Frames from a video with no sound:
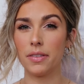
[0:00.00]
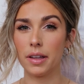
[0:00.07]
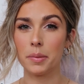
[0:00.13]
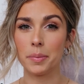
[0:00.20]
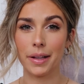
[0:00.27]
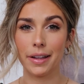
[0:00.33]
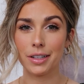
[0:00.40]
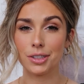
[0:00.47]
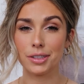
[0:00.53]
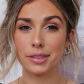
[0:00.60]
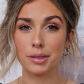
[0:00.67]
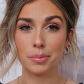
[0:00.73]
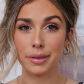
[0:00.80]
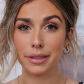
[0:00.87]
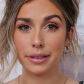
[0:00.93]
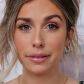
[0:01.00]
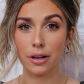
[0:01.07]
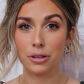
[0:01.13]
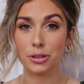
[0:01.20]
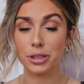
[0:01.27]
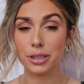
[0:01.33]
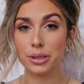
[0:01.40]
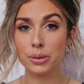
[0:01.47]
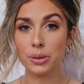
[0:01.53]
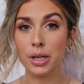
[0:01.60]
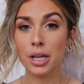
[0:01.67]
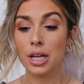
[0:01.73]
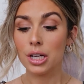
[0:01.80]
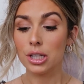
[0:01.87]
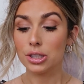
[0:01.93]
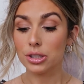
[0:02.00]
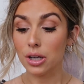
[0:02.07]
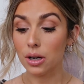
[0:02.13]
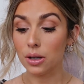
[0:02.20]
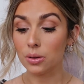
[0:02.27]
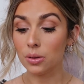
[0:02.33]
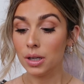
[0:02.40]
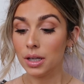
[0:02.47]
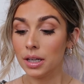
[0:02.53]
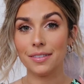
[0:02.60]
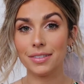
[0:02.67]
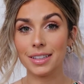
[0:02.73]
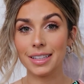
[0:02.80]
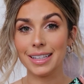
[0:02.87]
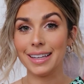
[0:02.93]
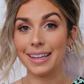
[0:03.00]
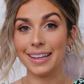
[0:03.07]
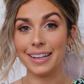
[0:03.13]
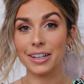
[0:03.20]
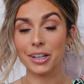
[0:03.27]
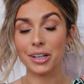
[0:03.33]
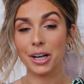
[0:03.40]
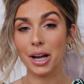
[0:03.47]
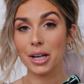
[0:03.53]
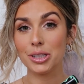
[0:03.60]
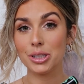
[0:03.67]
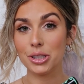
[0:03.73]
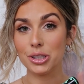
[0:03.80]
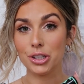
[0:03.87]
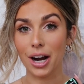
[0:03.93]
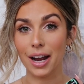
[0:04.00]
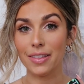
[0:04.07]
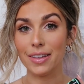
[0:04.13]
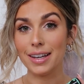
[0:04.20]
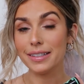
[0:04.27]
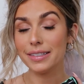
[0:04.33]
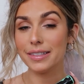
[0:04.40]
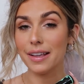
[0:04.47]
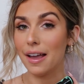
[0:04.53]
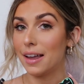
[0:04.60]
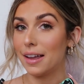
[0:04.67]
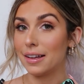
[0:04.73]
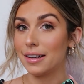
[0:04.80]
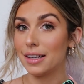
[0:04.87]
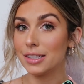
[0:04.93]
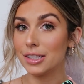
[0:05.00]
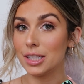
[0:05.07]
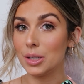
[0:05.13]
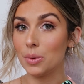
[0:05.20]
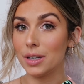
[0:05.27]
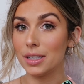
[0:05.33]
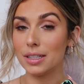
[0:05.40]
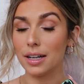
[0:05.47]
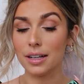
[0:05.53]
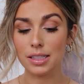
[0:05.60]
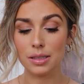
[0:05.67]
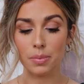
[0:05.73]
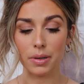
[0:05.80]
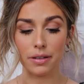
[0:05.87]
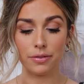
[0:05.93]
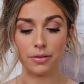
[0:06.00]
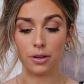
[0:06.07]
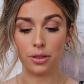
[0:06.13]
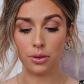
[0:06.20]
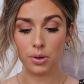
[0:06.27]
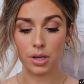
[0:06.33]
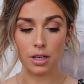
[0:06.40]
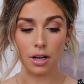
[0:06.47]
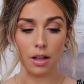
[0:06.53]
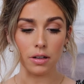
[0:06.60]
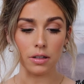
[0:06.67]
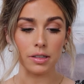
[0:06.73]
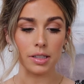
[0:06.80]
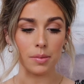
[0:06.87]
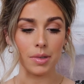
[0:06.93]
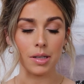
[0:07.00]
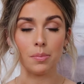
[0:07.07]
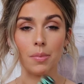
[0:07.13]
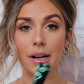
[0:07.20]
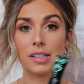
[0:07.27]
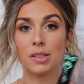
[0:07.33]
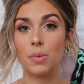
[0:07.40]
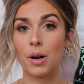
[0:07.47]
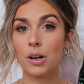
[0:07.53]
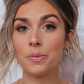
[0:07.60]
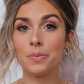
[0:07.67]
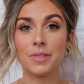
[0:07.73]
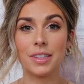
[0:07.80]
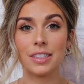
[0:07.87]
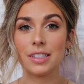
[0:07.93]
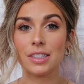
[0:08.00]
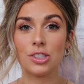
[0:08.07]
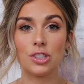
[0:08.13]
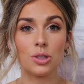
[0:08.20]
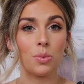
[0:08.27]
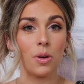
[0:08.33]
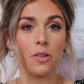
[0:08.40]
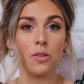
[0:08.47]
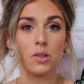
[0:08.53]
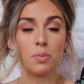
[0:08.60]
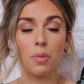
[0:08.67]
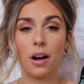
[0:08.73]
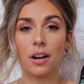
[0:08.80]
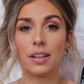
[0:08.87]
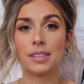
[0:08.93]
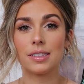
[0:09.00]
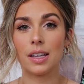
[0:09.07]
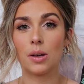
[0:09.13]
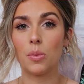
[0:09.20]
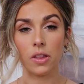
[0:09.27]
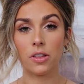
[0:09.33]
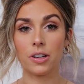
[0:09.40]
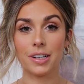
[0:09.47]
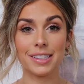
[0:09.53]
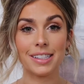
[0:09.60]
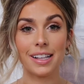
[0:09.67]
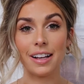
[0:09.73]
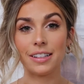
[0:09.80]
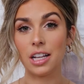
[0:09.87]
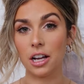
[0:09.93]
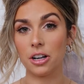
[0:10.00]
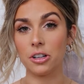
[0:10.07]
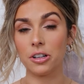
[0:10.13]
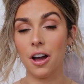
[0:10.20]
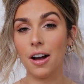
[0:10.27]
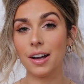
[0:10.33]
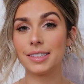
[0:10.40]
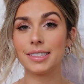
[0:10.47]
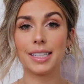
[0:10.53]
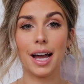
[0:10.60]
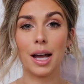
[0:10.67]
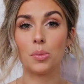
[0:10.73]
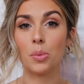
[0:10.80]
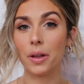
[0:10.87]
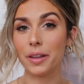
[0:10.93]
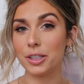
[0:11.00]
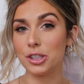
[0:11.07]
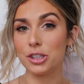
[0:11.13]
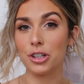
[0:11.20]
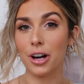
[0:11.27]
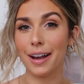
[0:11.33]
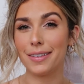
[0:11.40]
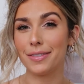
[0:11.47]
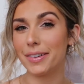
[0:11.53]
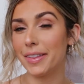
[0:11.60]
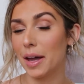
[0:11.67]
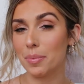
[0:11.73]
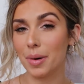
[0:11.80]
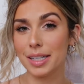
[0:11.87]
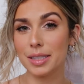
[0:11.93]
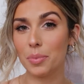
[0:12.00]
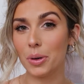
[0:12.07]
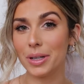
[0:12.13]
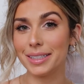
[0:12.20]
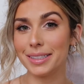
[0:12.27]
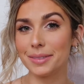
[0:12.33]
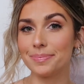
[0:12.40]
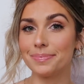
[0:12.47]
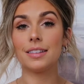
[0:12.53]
I feel like my lashes are pretty long too. So definitely eager to try this and see what it does. But for $3, I mean, might as well. This is just one of those products, like whether it's a dud or not, I'm willing to try it for that price point.